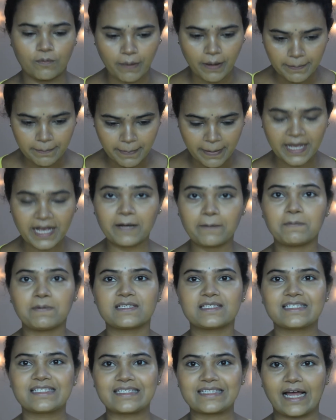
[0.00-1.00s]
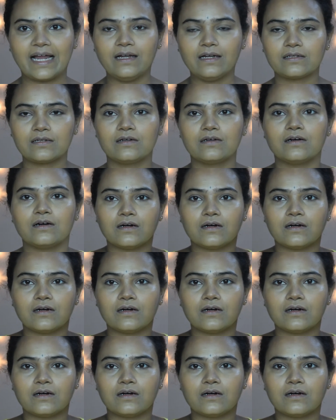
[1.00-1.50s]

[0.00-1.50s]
my makeup is set.